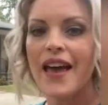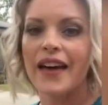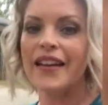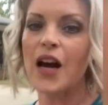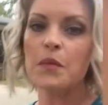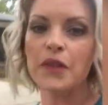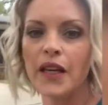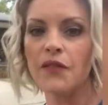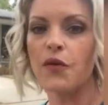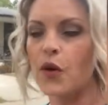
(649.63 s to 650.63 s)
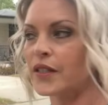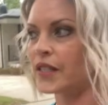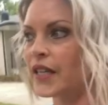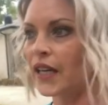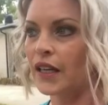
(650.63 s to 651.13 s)
And now I'm looking forward to
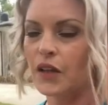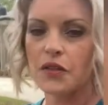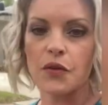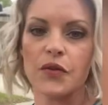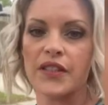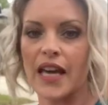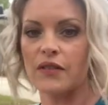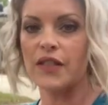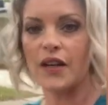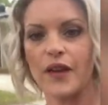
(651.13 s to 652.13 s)
taking you through the downtown